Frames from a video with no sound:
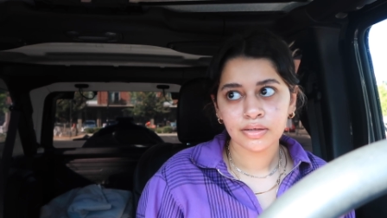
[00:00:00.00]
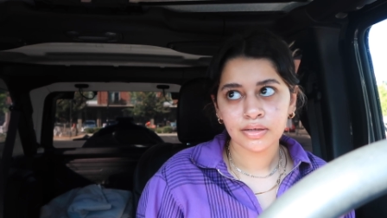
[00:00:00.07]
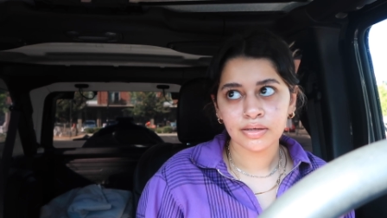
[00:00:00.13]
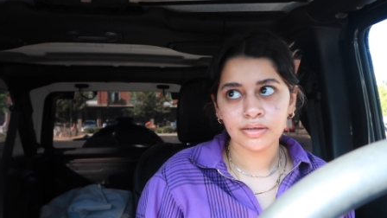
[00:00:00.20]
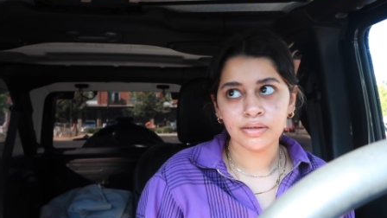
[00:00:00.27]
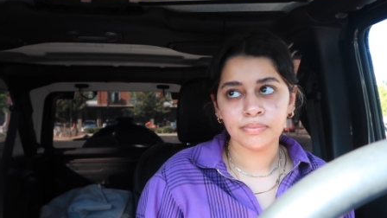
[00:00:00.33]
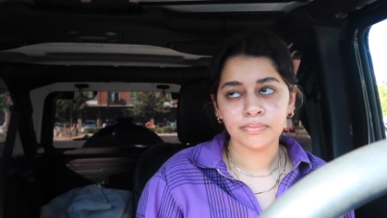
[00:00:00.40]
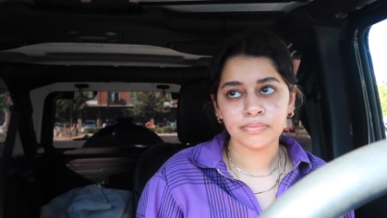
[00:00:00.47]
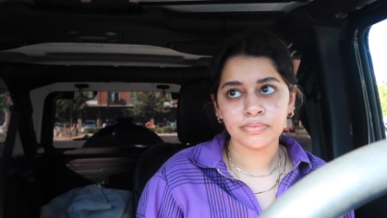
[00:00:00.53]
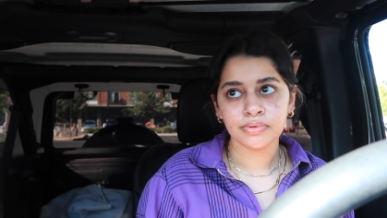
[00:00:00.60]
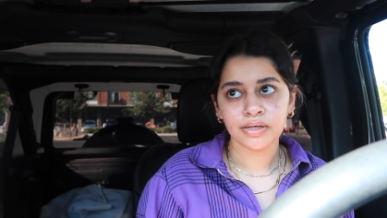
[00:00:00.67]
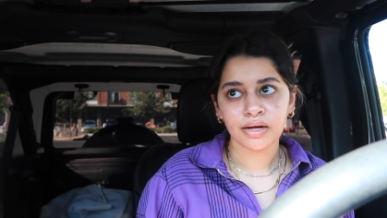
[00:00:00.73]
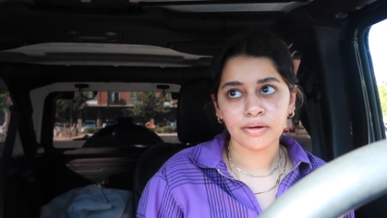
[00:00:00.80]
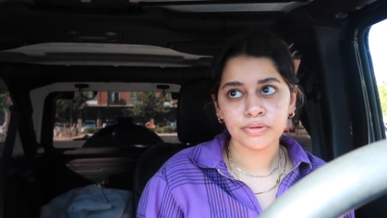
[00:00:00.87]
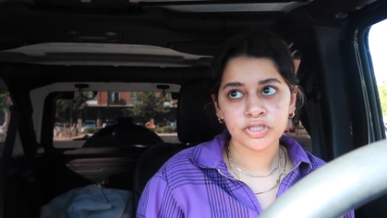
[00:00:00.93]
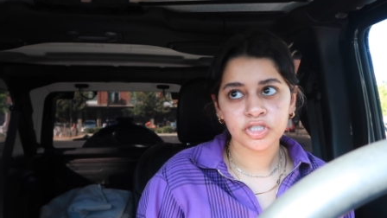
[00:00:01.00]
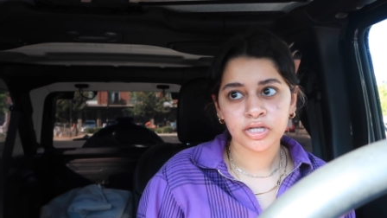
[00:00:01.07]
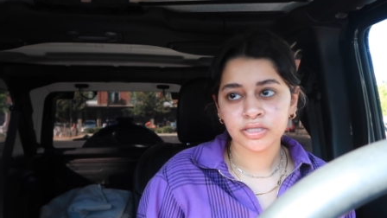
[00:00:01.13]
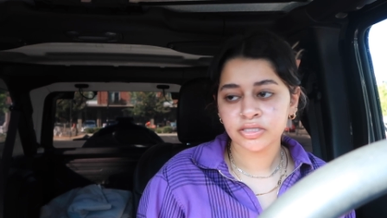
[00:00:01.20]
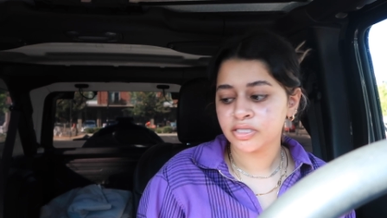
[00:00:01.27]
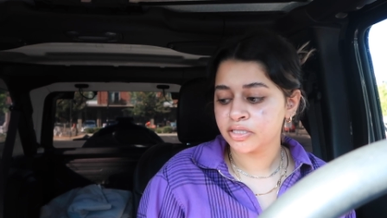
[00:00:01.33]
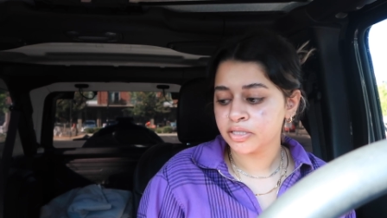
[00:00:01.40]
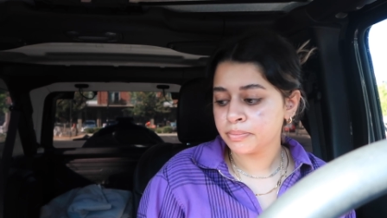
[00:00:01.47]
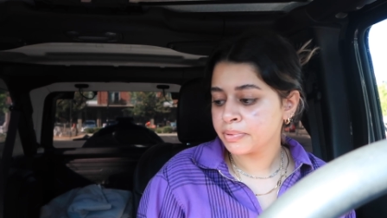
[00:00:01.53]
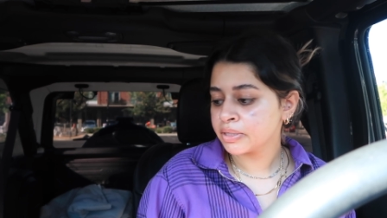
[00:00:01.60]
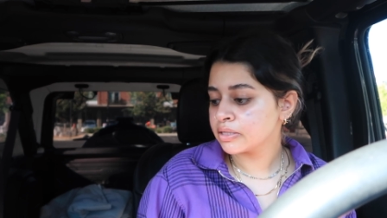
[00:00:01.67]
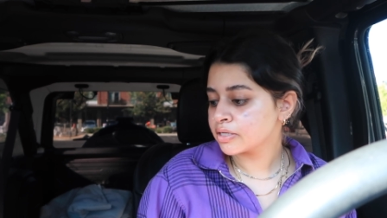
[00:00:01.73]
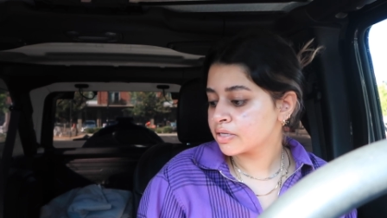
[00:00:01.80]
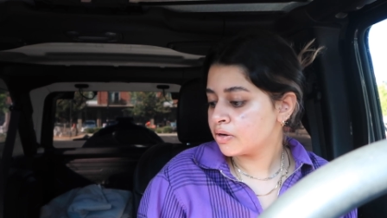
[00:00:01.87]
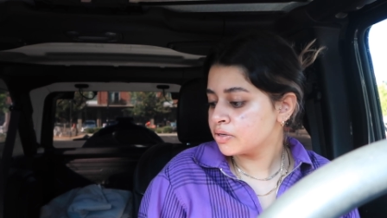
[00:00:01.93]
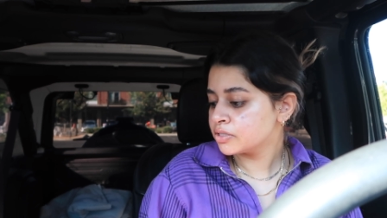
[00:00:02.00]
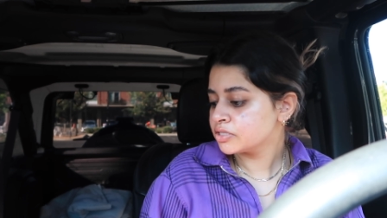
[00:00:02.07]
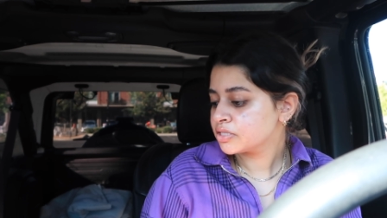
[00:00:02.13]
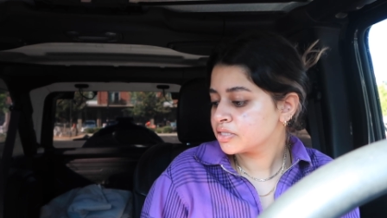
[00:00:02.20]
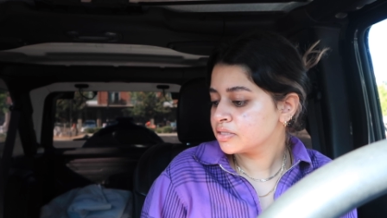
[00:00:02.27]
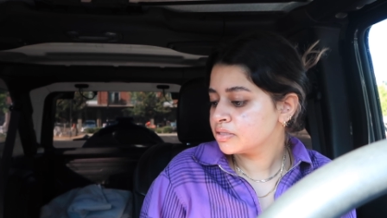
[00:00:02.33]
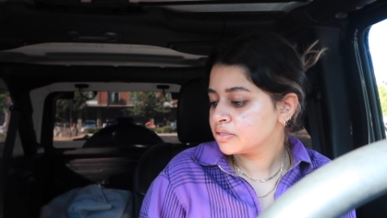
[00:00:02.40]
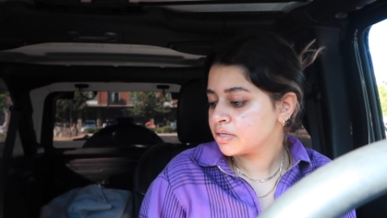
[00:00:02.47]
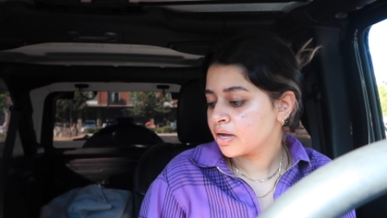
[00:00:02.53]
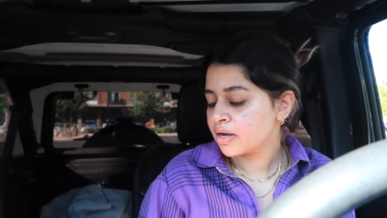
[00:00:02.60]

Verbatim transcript: Um, I wish I did, but like honestly,